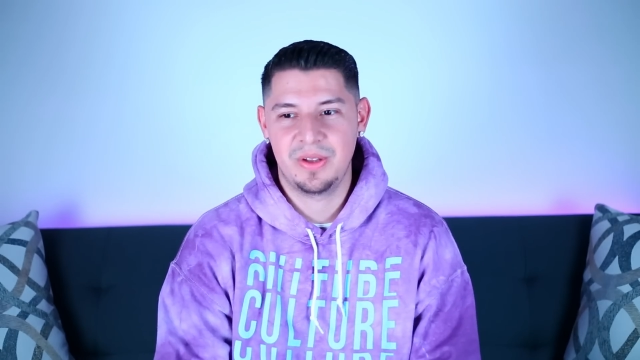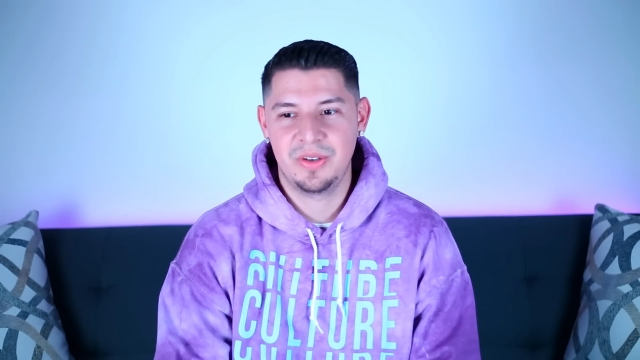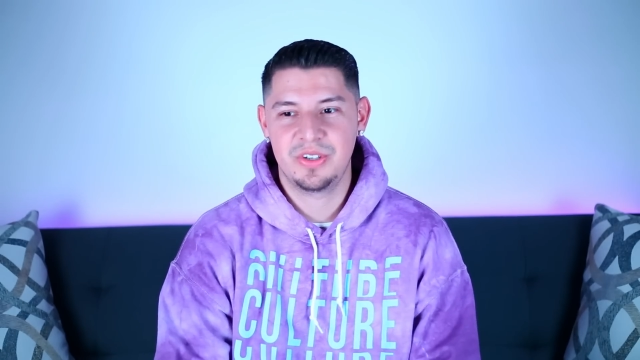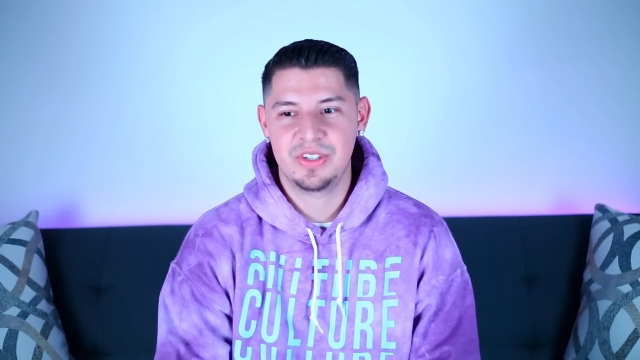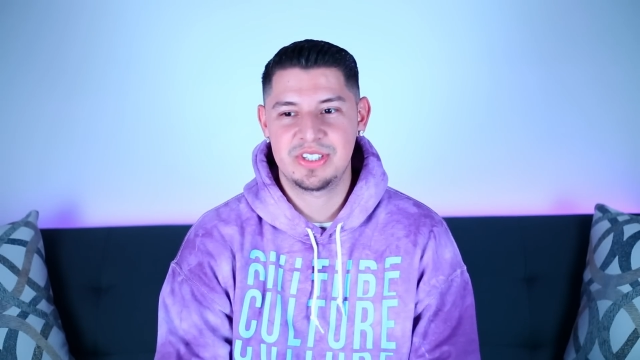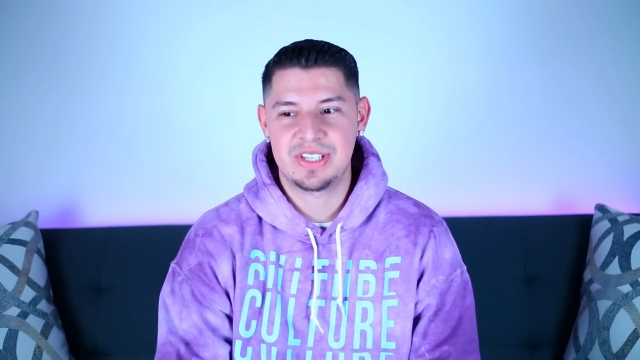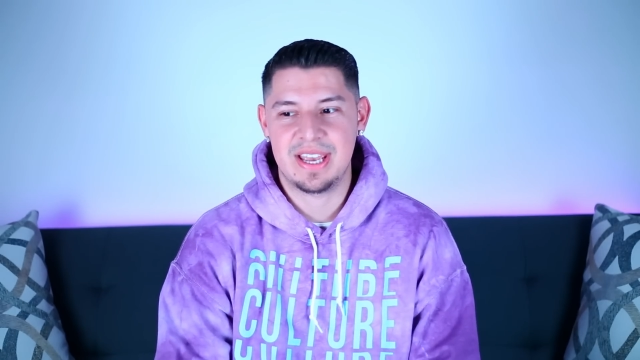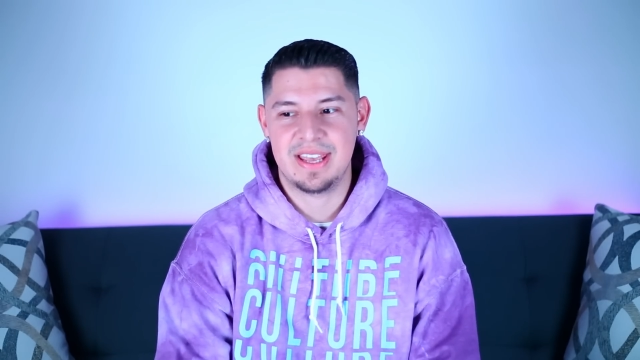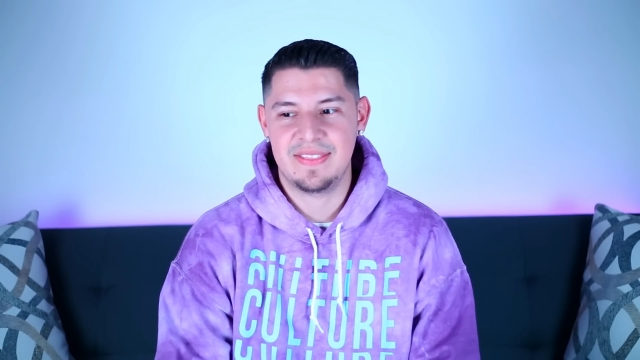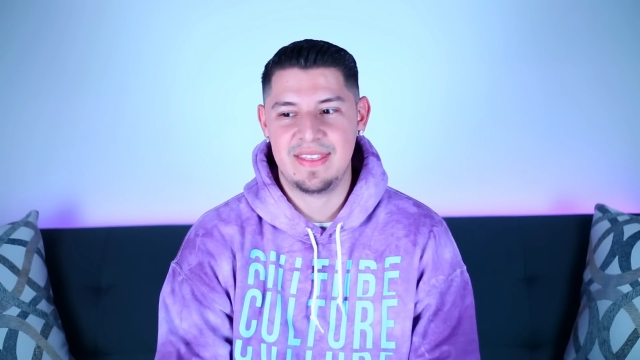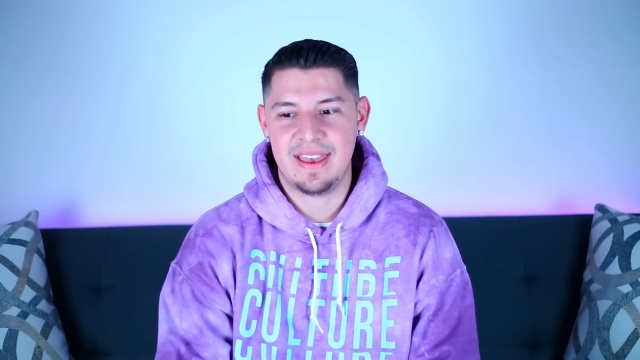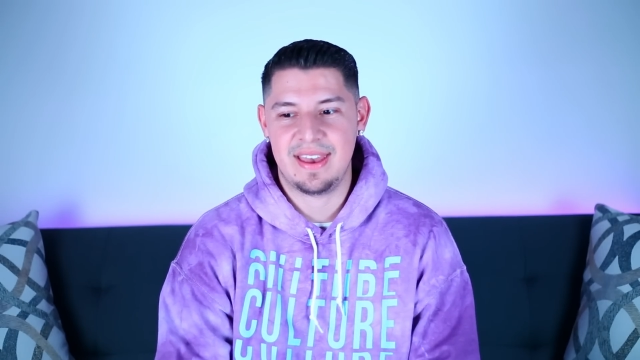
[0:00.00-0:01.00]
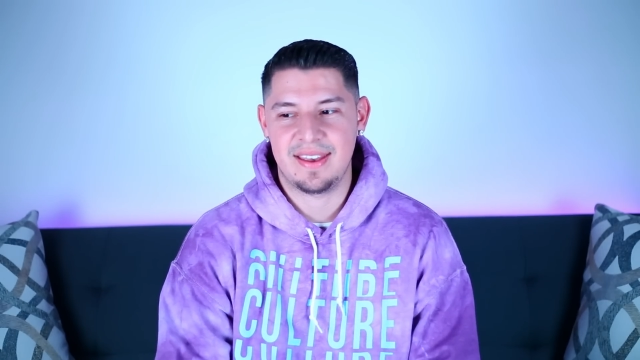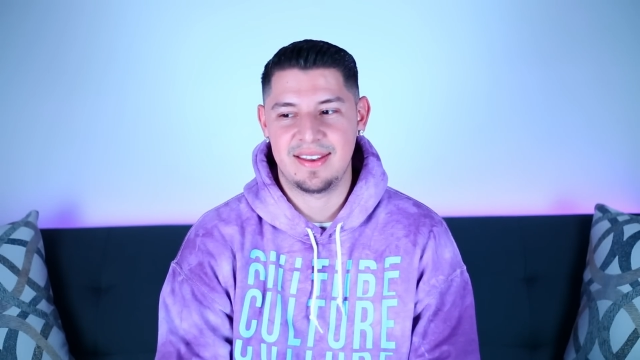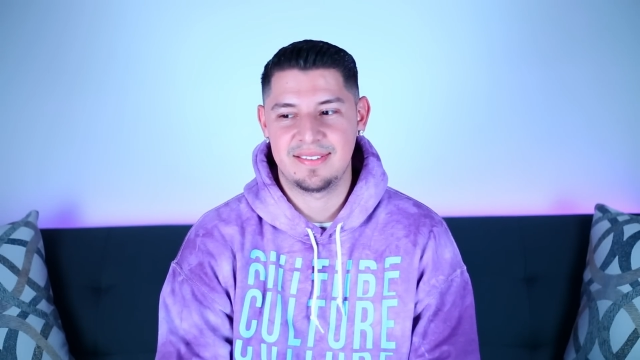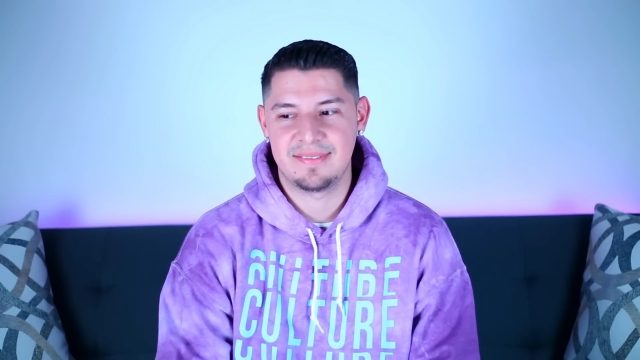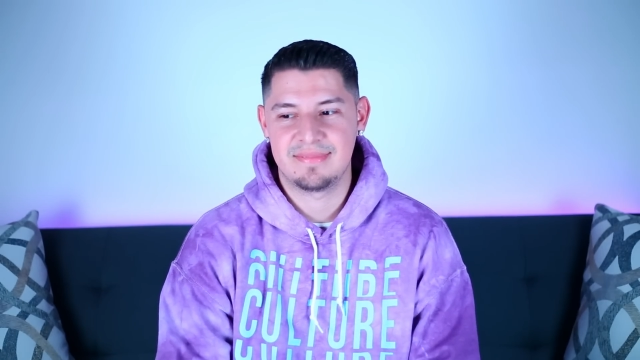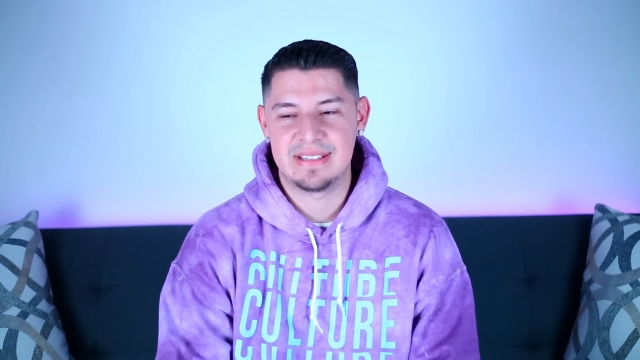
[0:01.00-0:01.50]
Understand
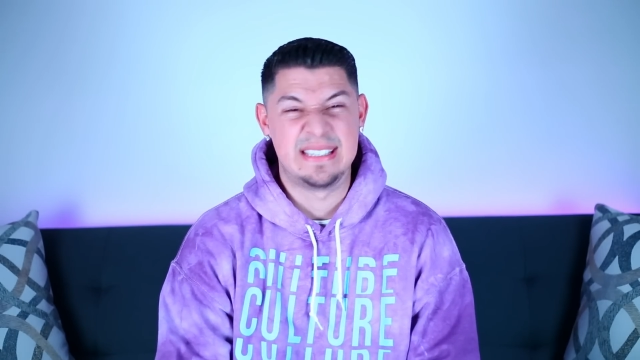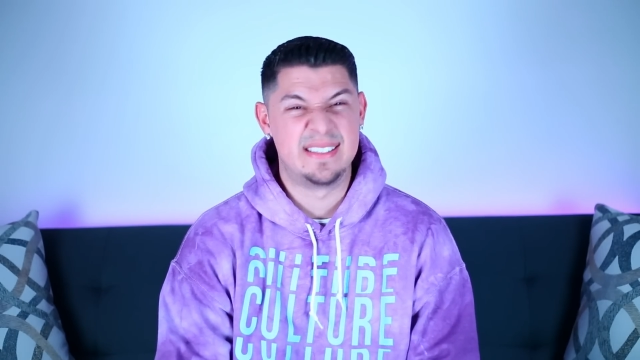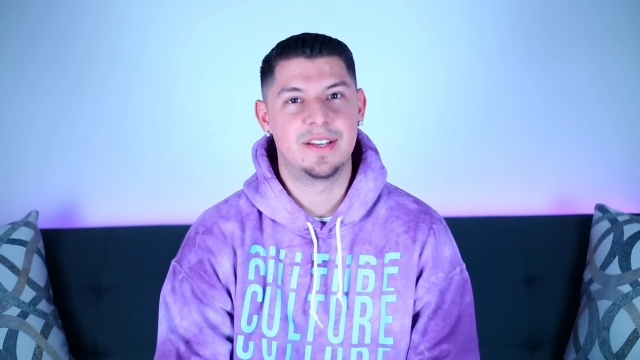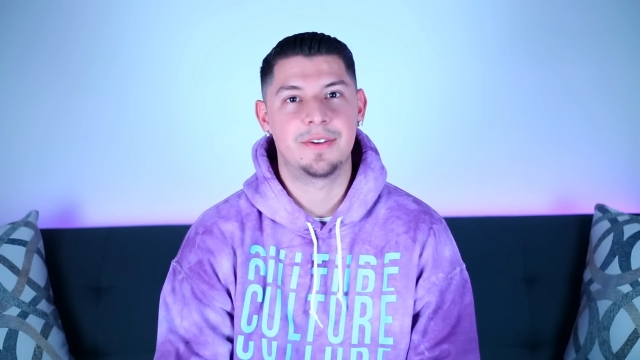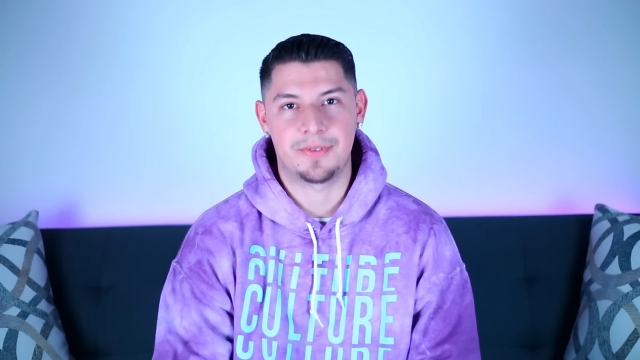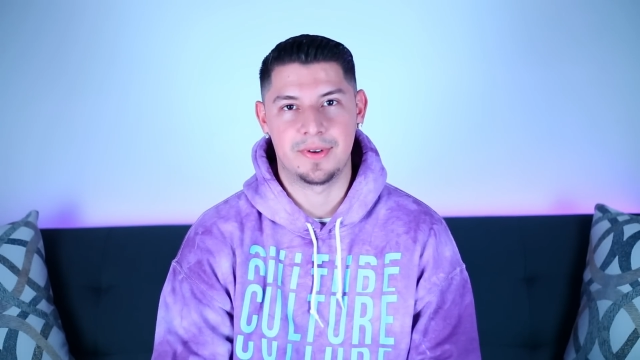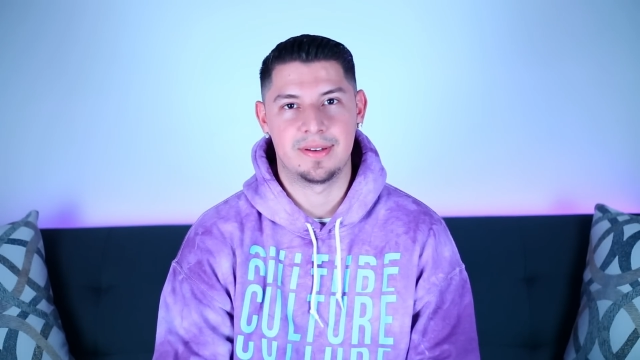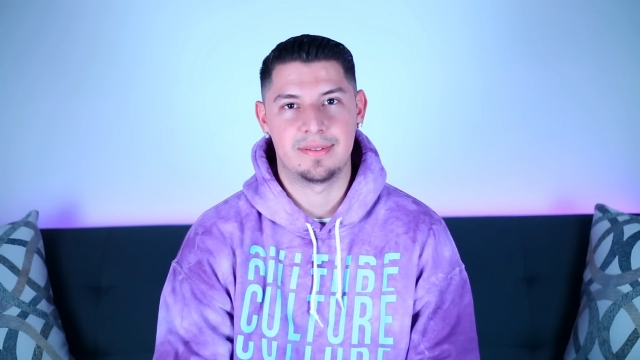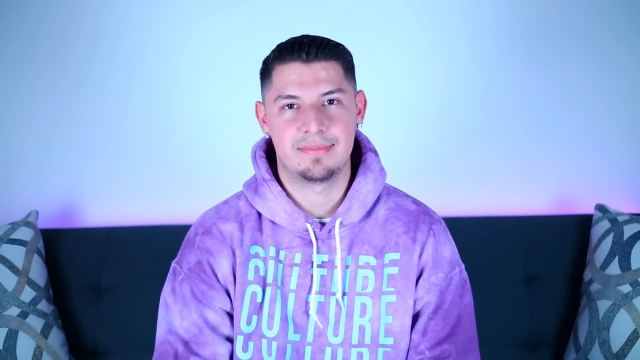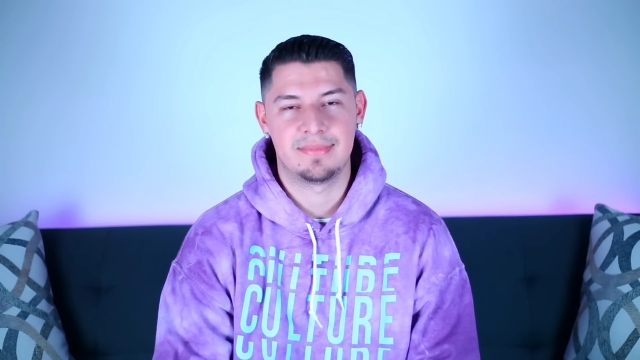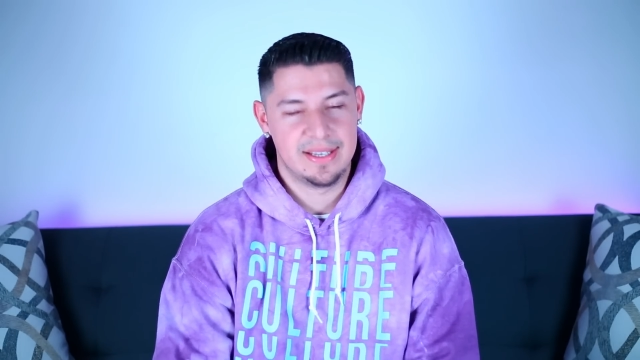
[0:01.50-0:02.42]
that it's different.